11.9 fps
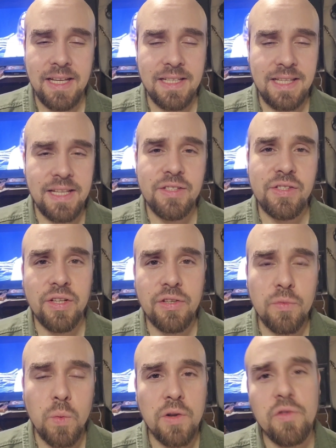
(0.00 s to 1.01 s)
It's
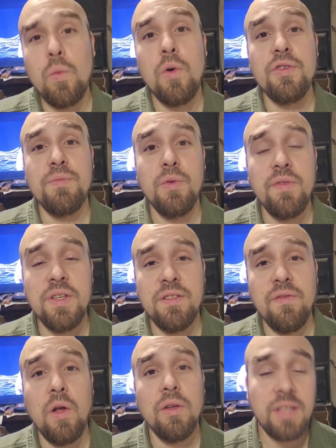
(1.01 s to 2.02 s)
considered one of the worst
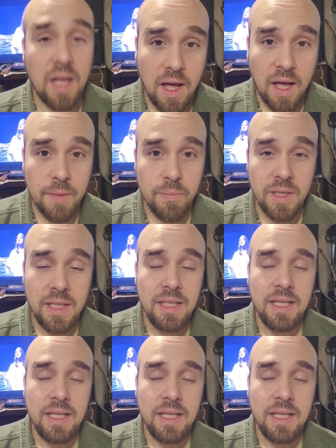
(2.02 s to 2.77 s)
movies of all time.